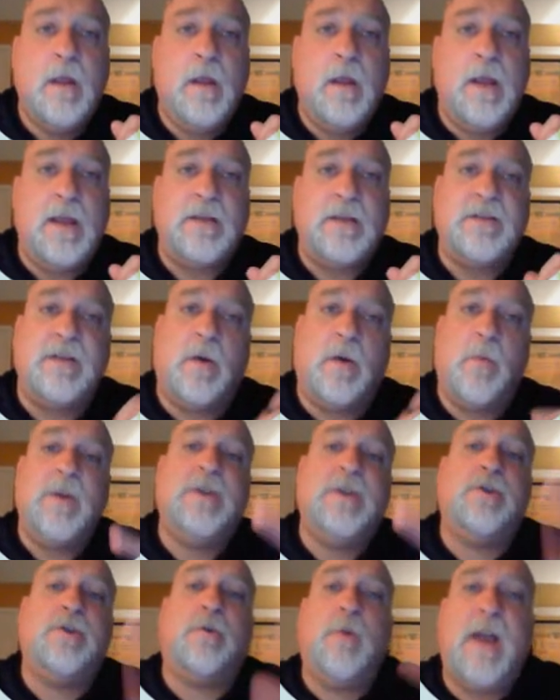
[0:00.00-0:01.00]
And so we
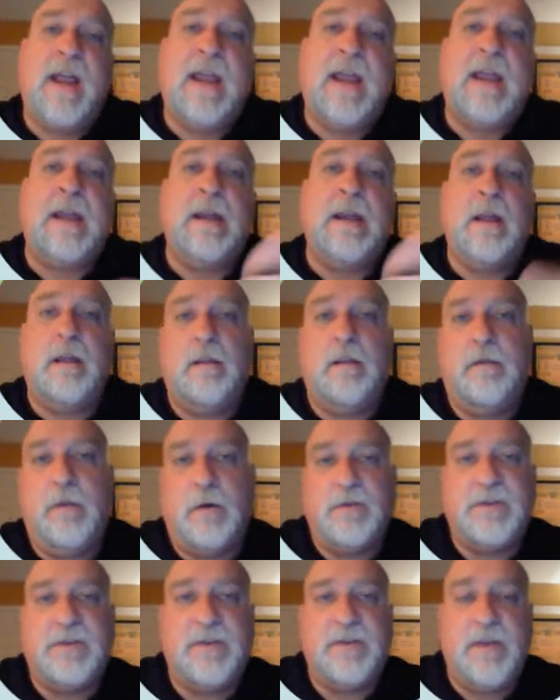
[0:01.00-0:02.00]
trade
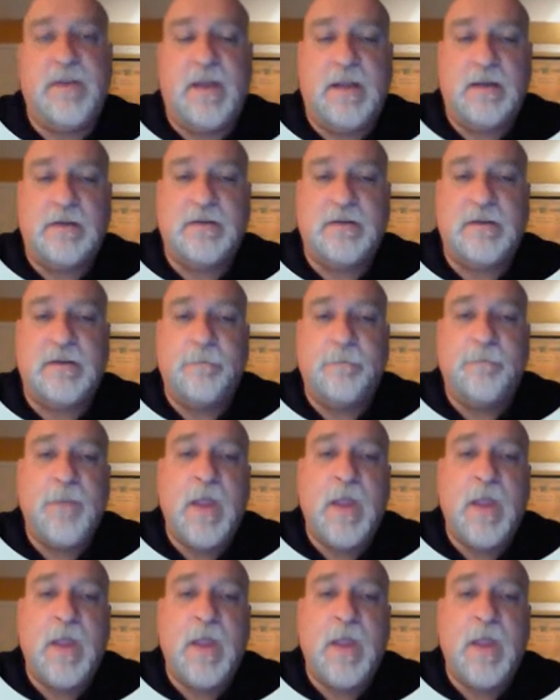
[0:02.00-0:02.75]
those things.